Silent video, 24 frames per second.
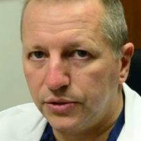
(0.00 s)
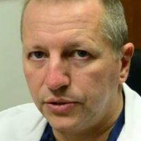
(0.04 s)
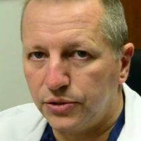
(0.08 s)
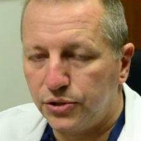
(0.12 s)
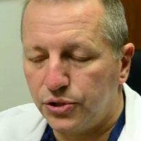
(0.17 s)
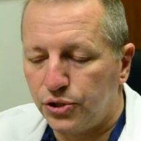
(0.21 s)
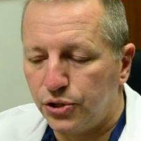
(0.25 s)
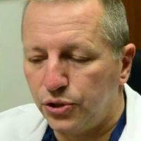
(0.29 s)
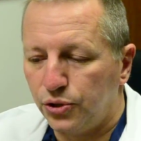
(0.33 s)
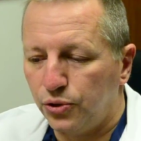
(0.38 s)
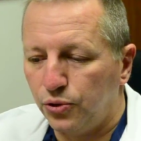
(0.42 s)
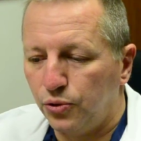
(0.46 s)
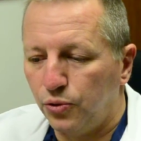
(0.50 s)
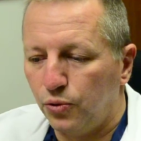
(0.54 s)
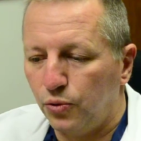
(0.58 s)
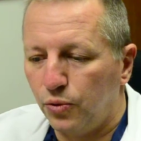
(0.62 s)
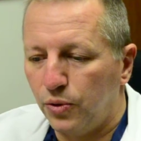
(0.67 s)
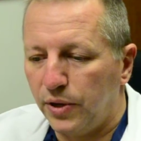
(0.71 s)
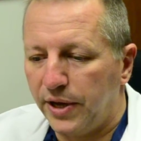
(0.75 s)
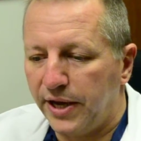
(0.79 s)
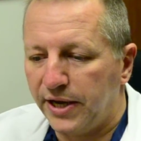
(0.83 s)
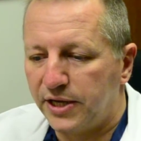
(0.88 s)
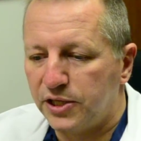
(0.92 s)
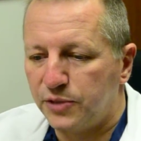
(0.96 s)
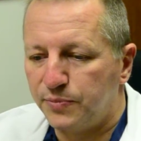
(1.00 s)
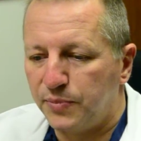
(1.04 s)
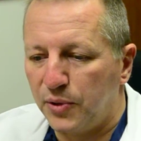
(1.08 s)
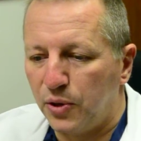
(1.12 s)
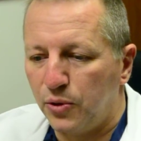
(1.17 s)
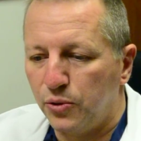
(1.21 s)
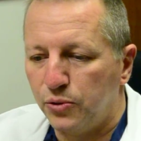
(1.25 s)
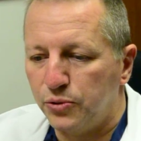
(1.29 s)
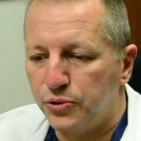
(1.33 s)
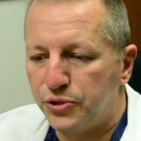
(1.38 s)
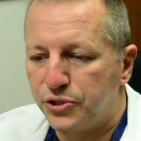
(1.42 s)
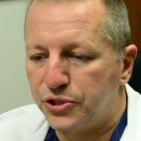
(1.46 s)
to
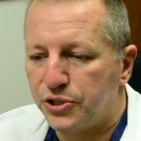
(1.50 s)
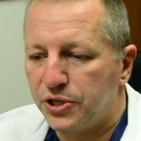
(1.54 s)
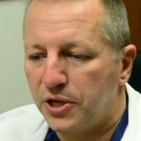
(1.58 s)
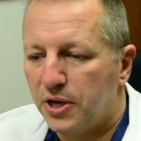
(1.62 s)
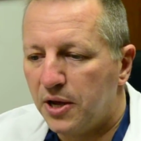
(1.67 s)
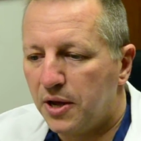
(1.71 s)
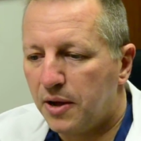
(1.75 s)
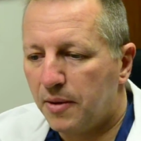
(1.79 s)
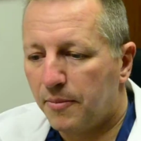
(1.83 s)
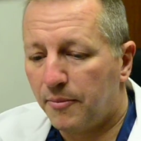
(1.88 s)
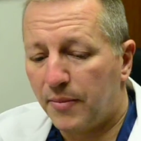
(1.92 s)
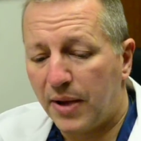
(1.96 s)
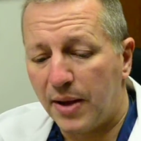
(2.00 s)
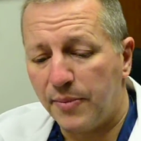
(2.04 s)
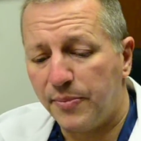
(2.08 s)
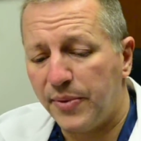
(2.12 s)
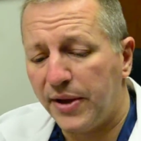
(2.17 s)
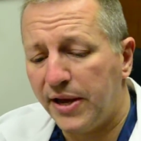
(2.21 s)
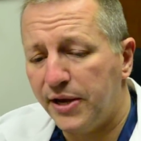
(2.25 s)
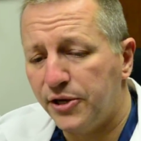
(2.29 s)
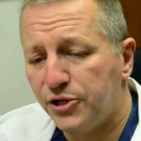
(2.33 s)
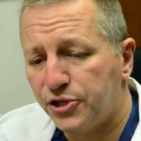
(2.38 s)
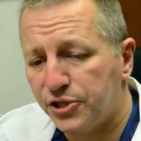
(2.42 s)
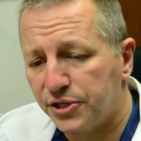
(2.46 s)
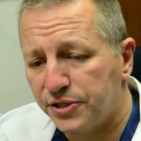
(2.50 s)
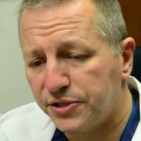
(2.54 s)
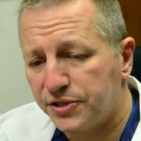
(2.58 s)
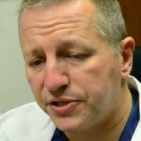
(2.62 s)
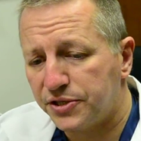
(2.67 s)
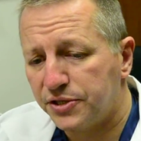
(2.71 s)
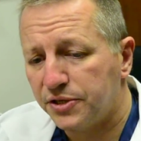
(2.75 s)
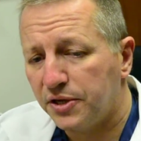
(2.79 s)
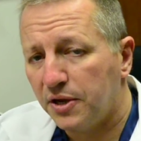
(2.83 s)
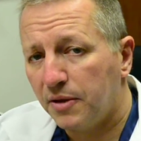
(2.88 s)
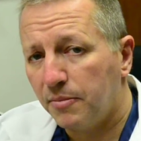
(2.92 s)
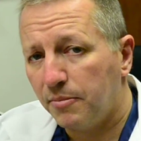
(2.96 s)
expose my
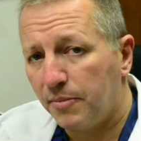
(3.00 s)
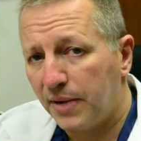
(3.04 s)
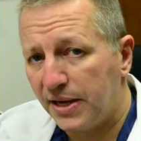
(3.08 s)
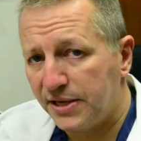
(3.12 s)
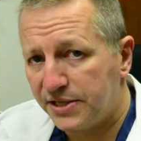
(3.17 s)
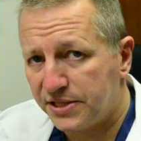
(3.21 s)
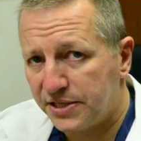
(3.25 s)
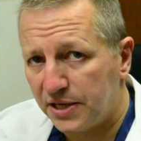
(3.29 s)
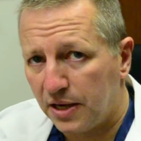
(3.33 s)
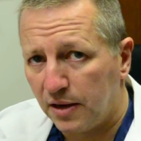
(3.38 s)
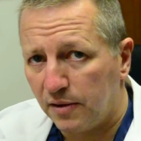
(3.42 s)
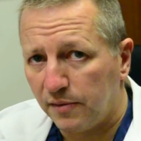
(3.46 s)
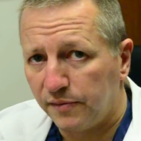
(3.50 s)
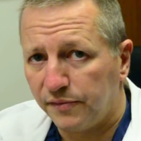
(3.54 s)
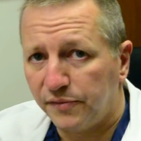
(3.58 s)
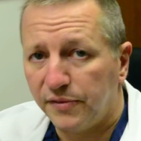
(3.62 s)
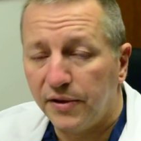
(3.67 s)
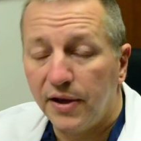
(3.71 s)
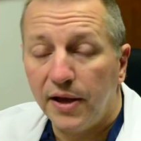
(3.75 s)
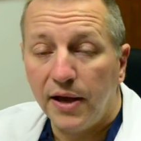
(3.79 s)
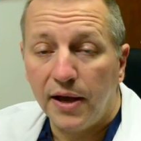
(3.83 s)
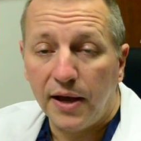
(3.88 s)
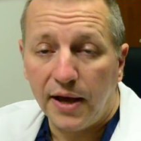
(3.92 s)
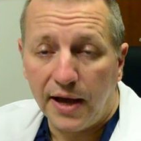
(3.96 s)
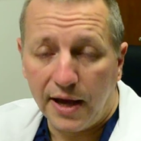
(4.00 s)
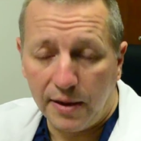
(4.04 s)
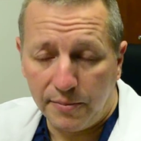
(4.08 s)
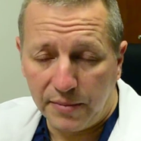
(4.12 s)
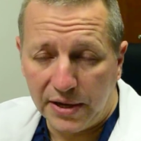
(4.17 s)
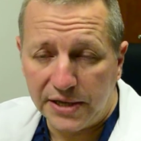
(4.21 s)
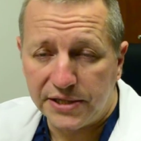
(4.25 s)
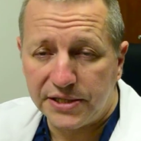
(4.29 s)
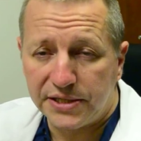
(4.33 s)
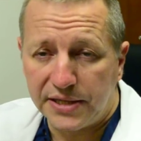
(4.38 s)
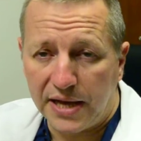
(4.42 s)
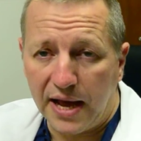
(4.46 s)
patients, myself, and my
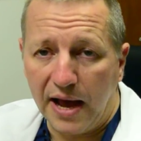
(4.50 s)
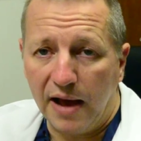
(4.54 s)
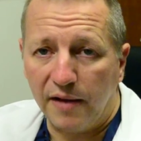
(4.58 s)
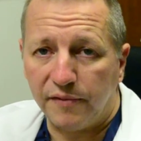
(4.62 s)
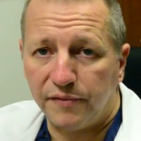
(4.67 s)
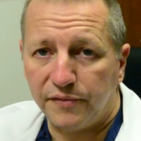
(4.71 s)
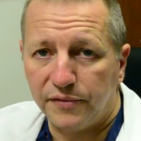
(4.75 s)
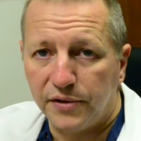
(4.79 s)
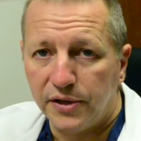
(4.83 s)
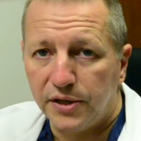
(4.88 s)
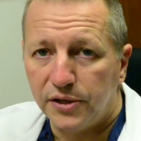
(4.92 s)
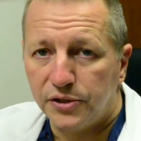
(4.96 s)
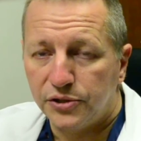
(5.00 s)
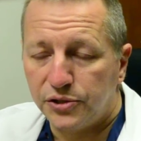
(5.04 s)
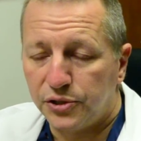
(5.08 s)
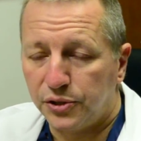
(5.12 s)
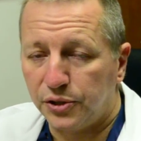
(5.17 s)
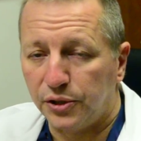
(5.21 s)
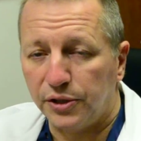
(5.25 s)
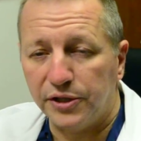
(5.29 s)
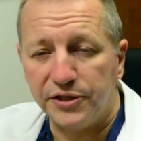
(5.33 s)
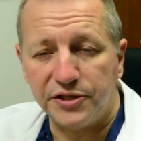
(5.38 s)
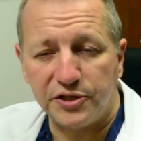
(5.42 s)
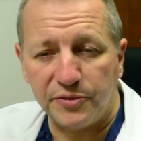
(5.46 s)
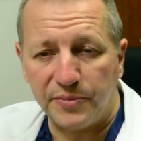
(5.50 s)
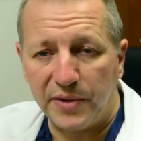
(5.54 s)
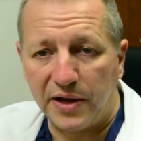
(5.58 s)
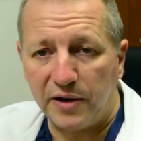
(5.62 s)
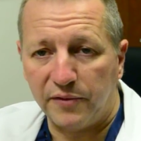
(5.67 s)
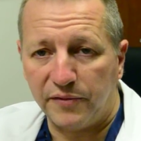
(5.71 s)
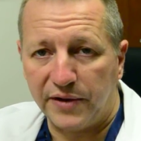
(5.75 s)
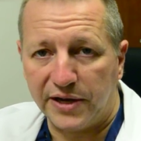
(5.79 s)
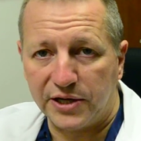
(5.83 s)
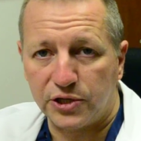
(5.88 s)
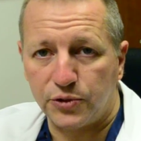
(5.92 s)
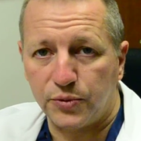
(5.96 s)
staff to the least amount
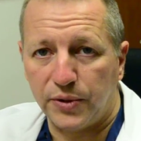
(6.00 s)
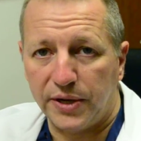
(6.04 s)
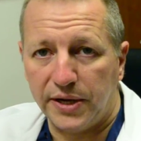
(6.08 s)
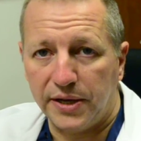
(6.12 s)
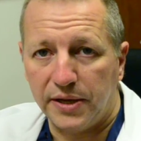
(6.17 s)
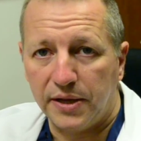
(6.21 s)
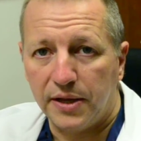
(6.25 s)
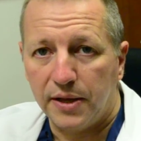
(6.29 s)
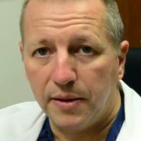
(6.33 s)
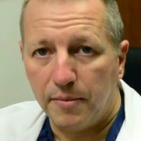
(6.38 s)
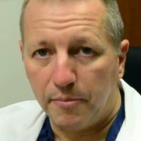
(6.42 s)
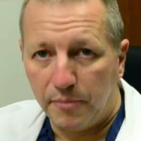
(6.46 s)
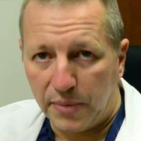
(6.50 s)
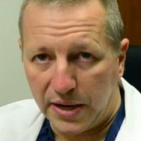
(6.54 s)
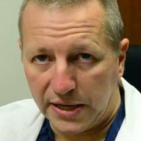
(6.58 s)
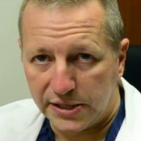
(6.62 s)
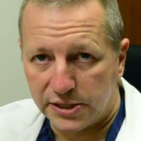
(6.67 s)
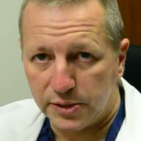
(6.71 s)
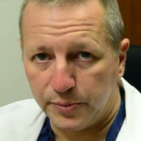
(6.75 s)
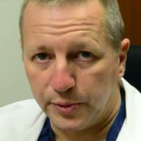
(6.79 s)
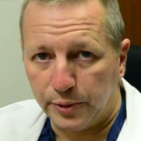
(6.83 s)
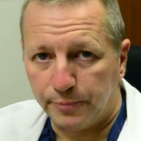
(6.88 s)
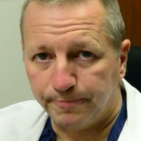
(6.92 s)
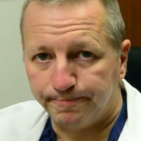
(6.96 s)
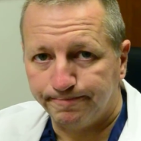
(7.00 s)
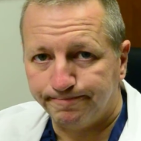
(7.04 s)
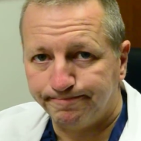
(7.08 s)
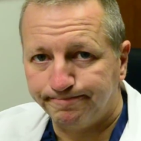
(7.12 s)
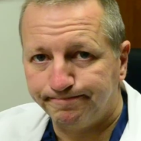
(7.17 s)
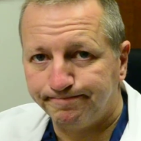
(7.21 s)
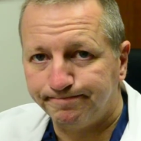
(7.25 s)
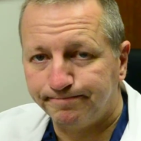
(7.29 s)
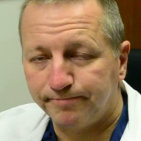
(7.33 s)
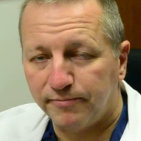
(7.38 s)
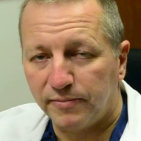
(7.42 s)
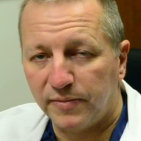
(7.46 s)
of x-ray possible.
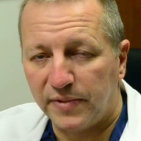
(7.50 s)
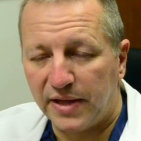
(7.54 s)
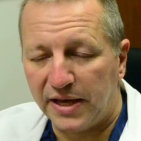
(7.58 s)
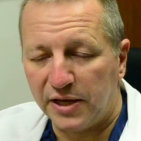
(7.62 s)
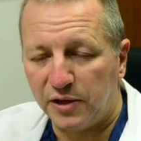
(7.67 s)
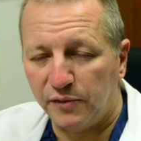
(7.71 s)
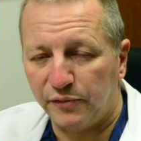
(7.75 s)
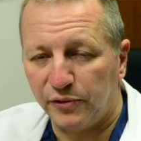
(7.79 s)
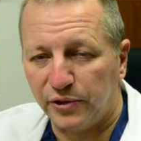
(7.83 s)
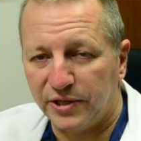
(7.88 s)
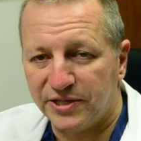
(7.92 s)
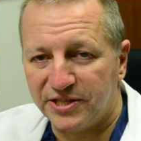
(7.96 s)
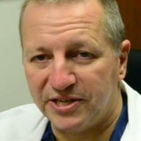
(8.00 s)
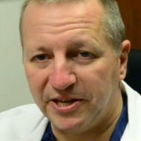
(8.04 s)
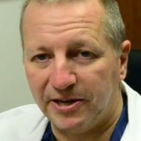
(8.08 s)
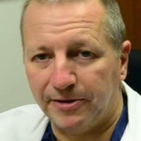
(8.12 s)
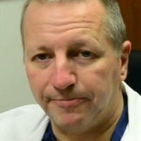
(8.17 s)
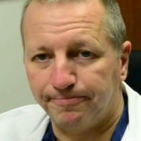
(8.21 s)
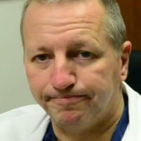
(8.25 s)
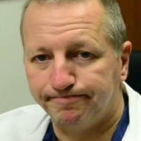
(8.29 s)
Thank you for listening.